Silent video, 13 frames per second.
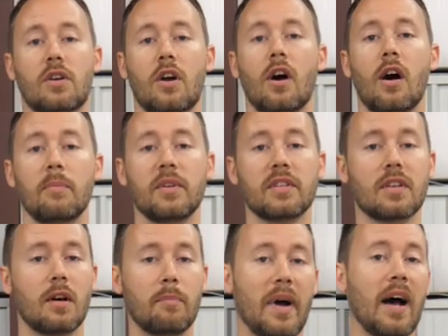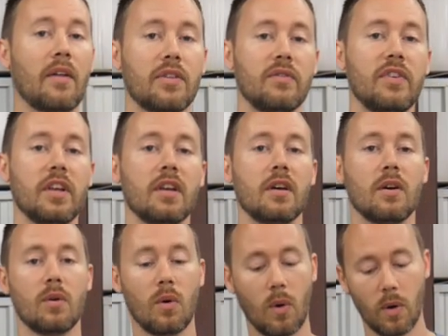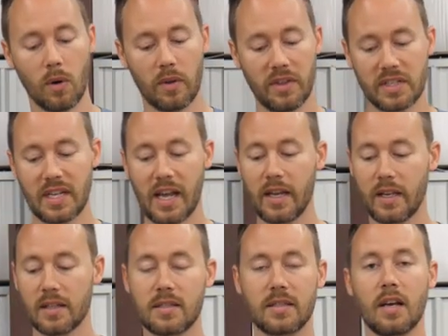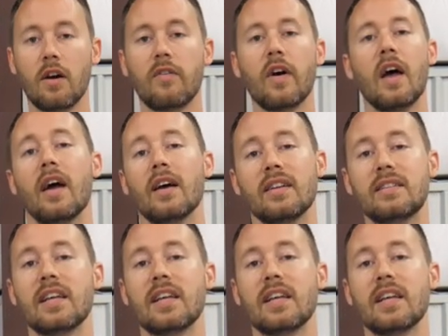or comments about the video or the tank itself,